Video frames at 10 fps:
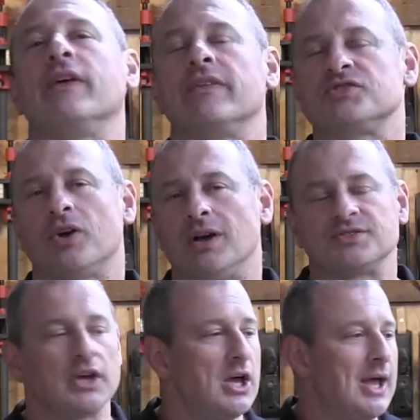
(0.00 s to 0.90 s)
the other
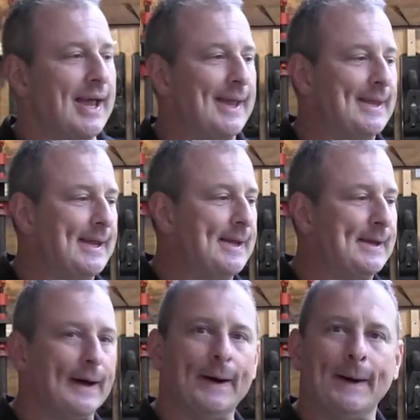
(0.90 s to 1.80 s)
saws. In
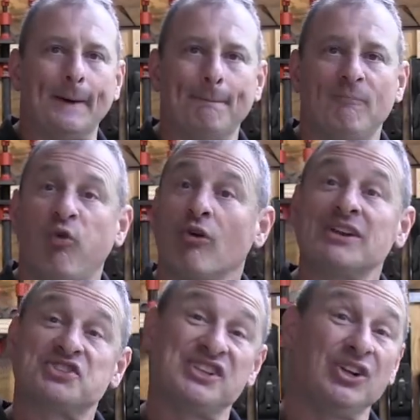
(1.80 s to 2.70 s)
the uh, um, four
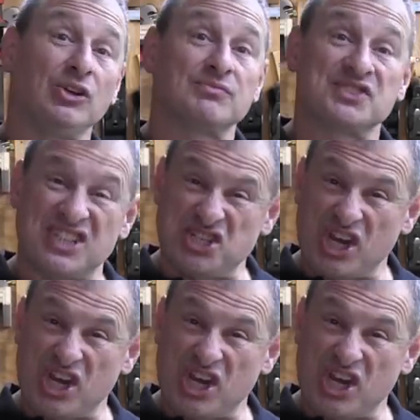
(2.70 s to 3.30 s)
inch steel C